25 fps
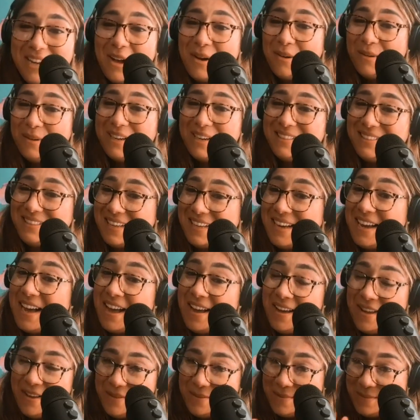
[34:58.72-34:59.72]
say, outright say,
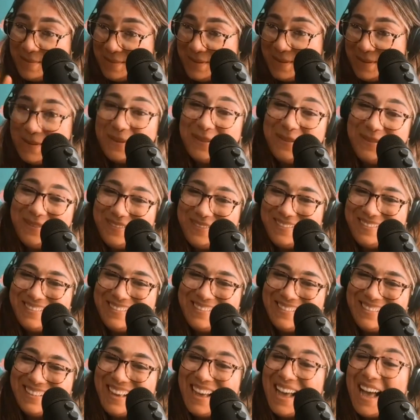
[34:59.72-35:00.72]
I am,
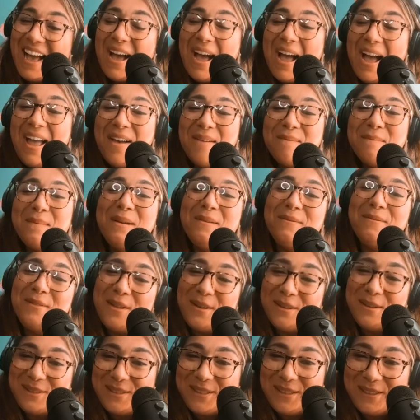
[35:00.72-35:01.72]
I have my
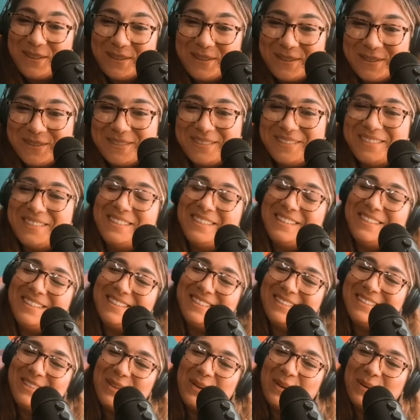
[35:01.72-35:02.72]
flaws too.
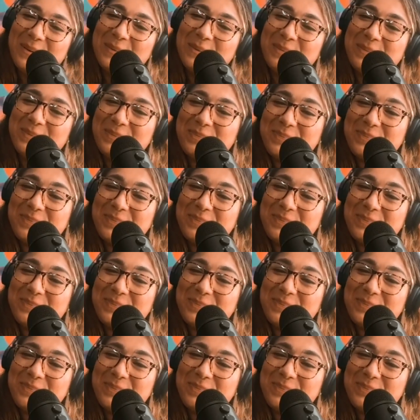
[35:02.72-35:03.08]
So,